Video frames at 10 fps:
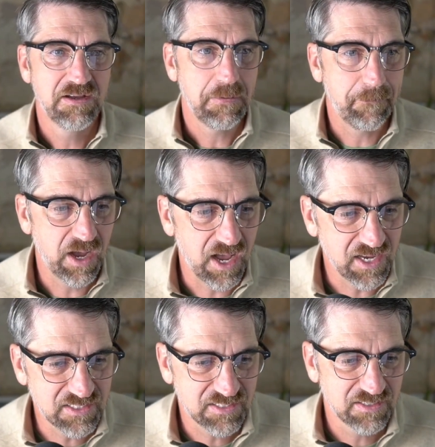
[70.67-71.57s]

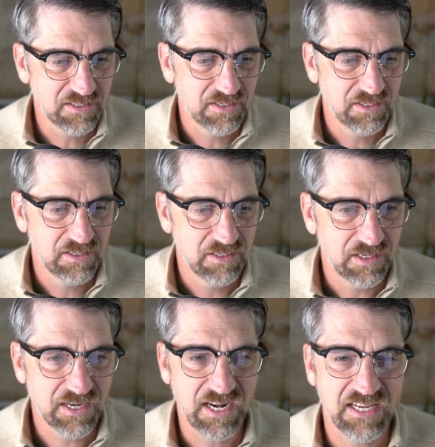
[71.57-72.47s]
but I
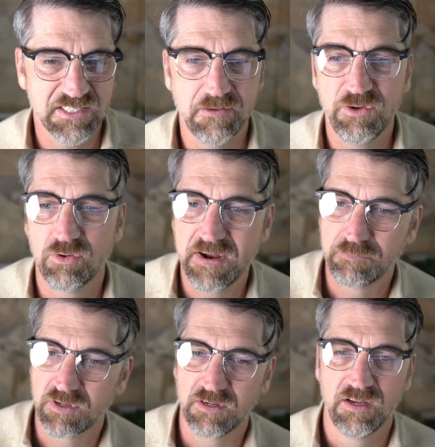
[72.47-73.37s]
got to ask you if you
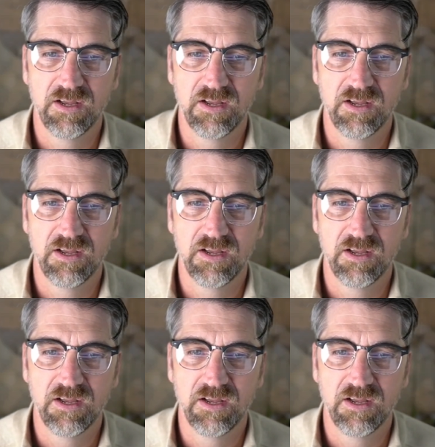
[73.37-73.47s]
remember